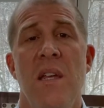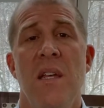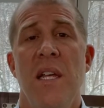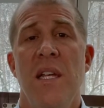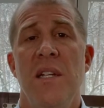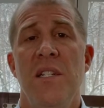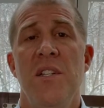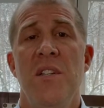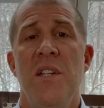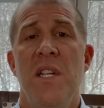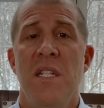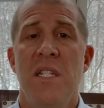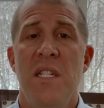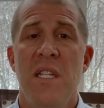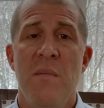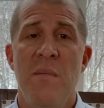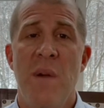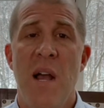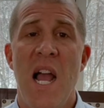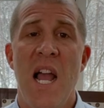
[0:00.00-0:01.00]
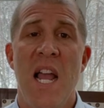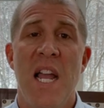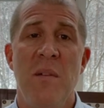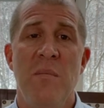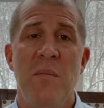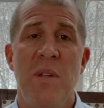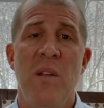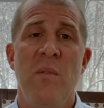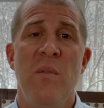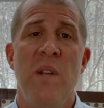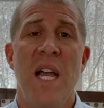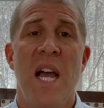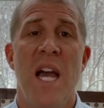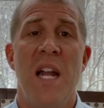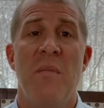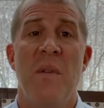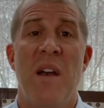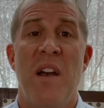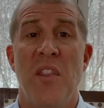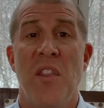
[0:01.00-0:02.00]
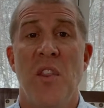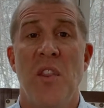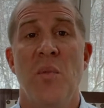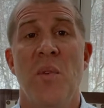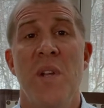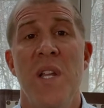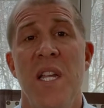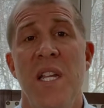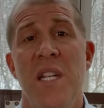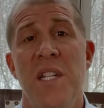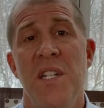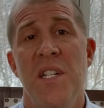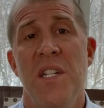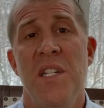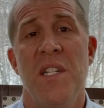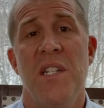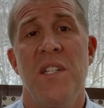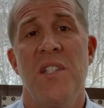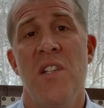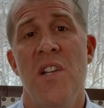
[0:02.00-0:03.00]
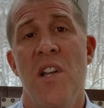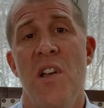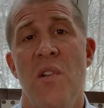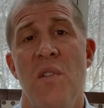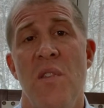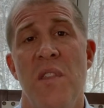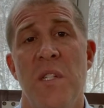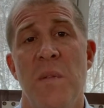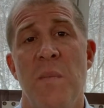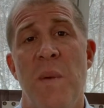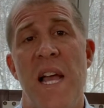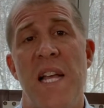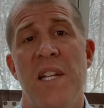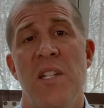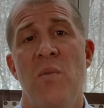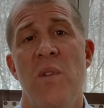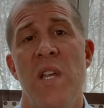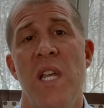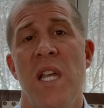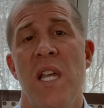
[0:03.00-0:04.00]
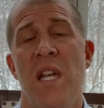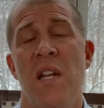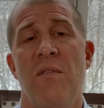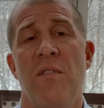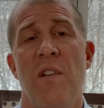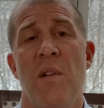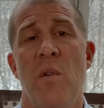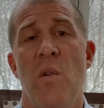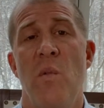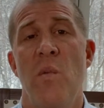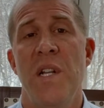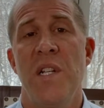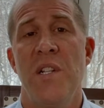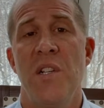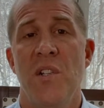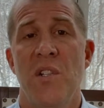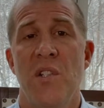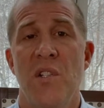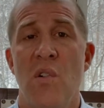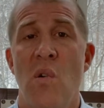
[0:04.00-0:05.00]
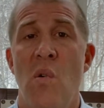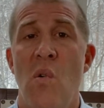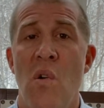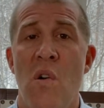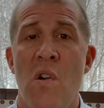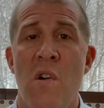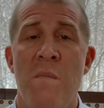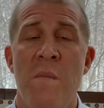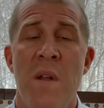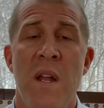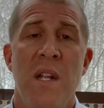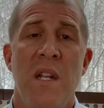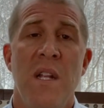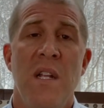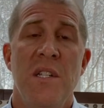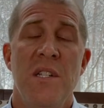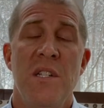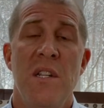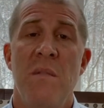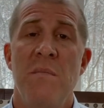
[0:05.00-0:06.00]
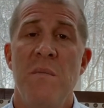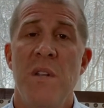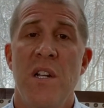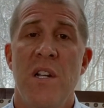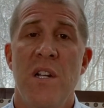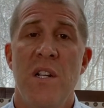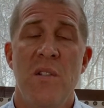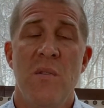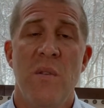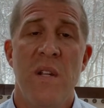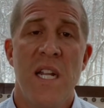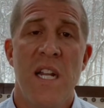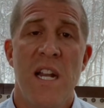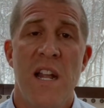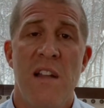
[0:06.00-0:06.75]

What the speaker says: As you can see behind me, we got about 3 inches of snow this past weekend from a winter storm. Some years we can have